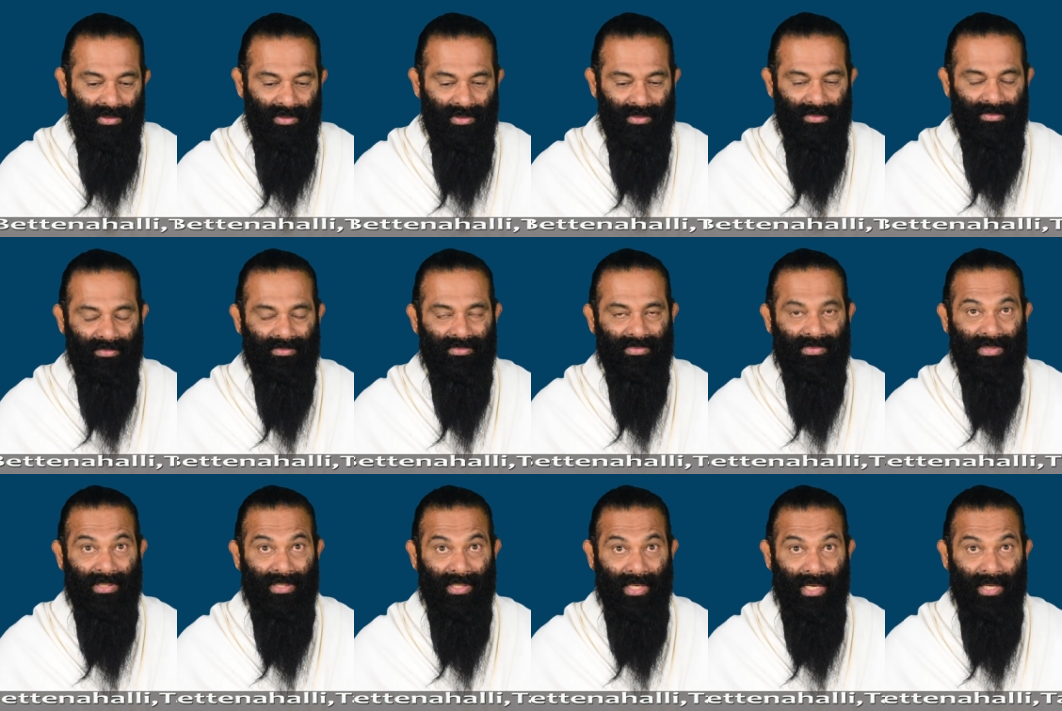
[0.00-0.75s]

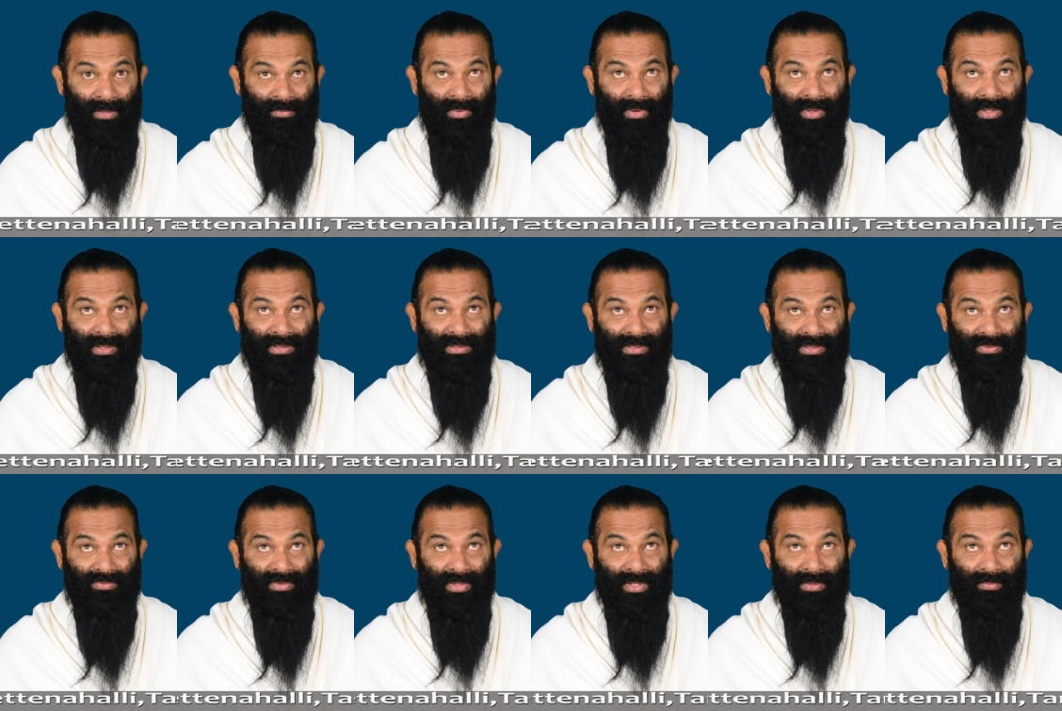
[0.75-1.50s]
Then eyeball
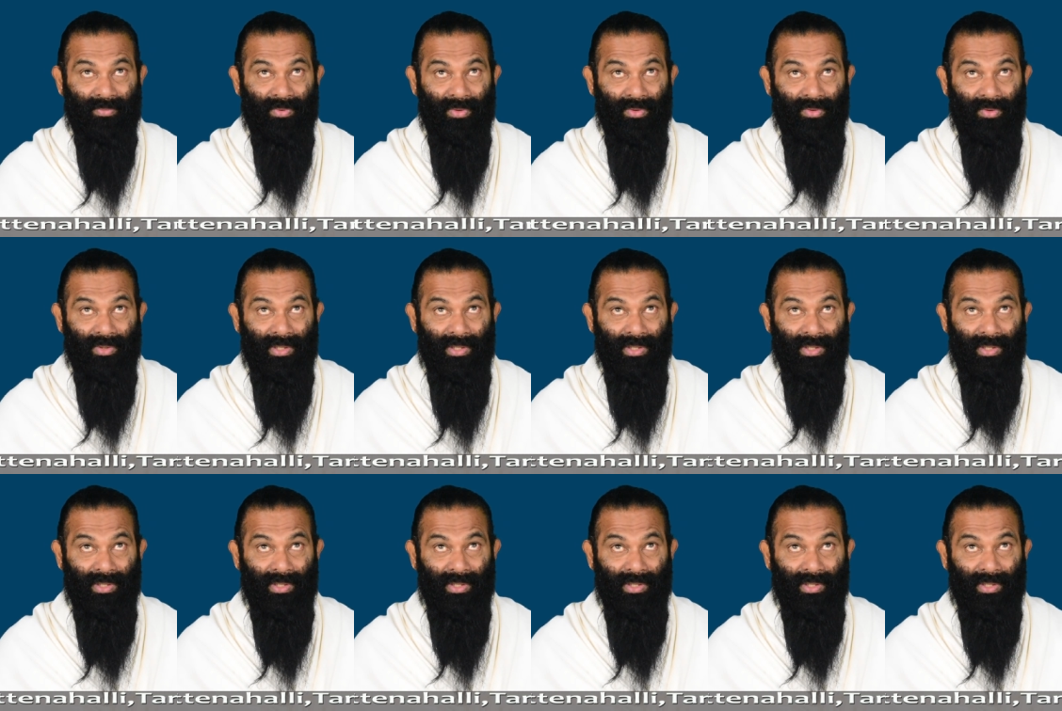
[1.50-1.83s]
exercise is very important.